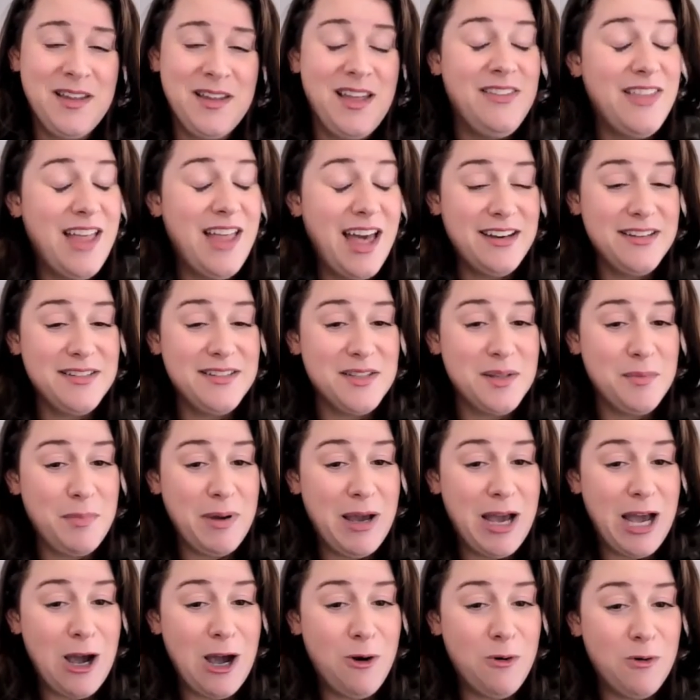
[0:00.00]
And that is the
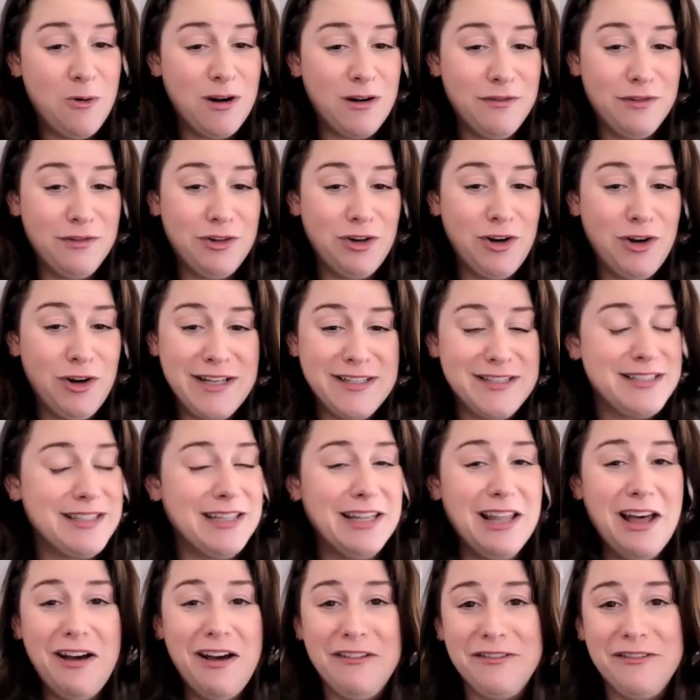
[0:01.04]
power of Christ's
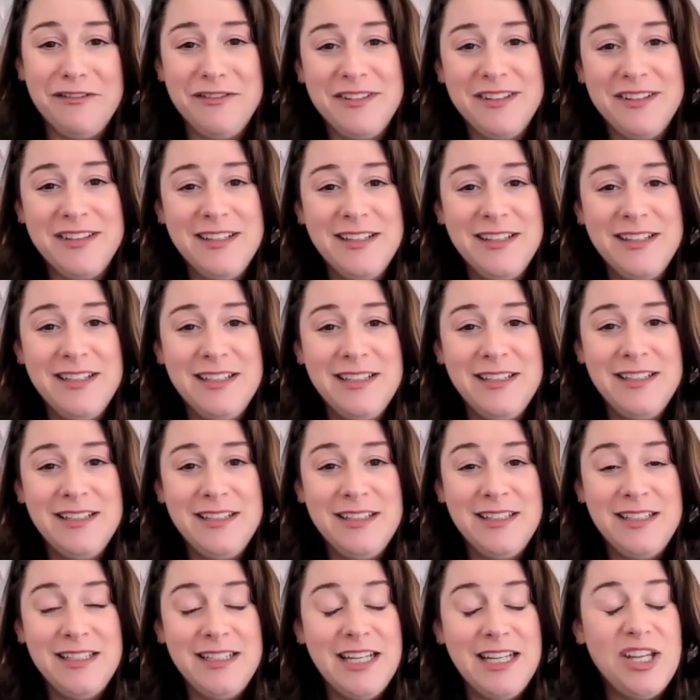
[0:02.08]
love.
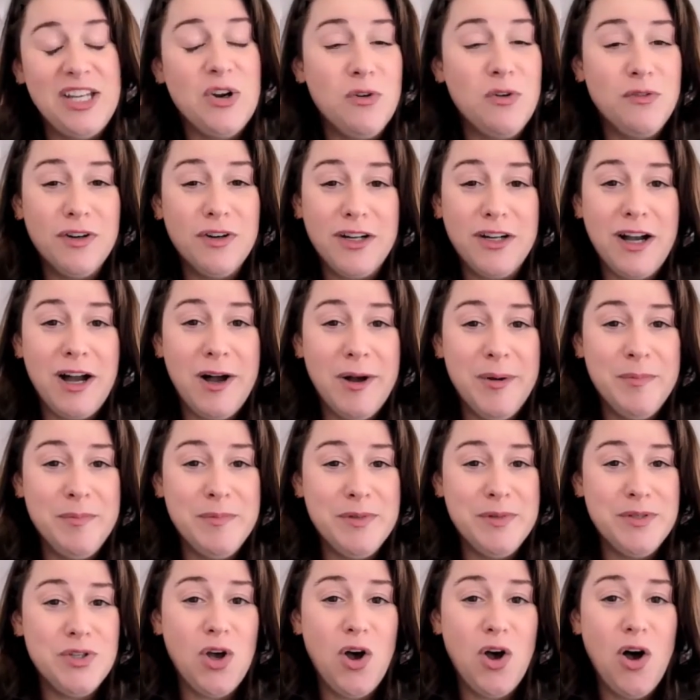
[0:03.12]
It
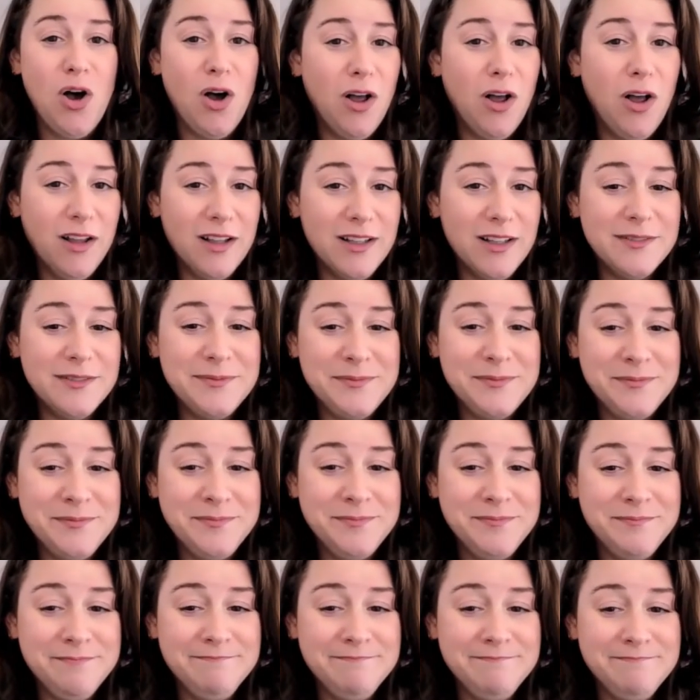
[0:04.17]
overcomes all.
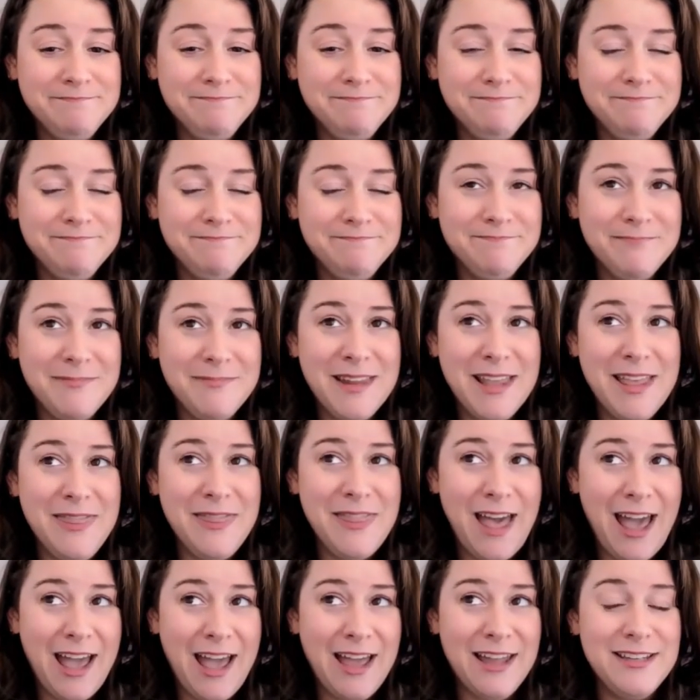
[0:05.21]

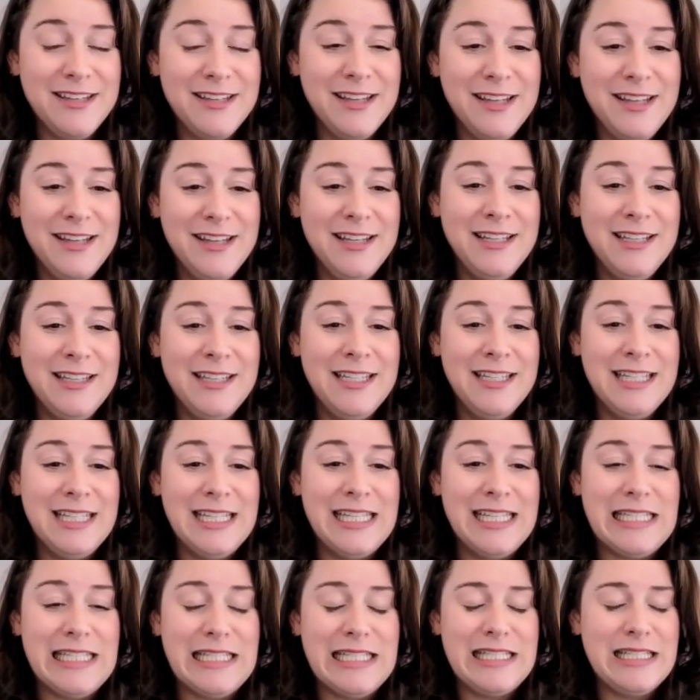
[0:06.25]
And that
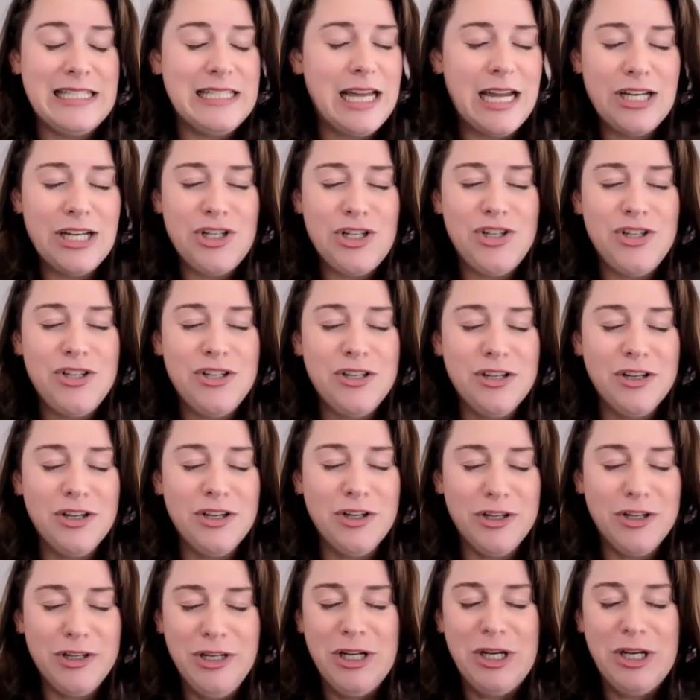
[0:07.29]
is such
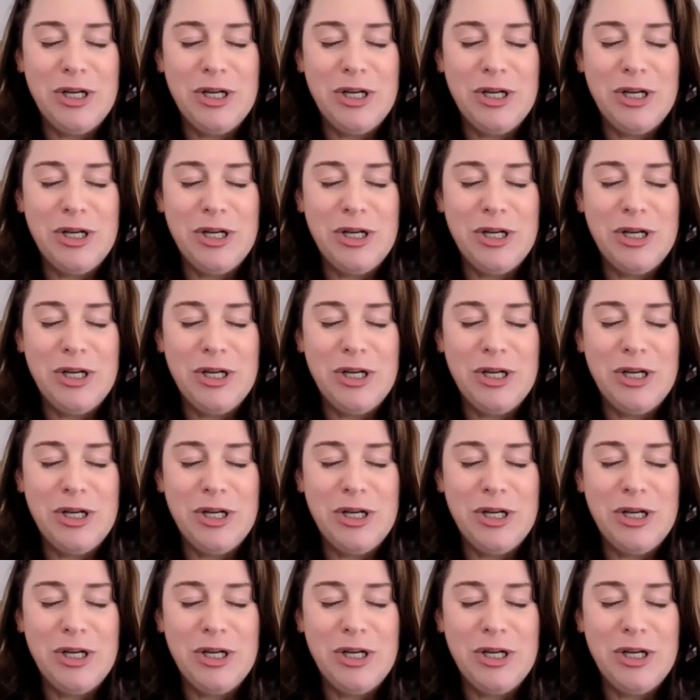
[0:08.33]
good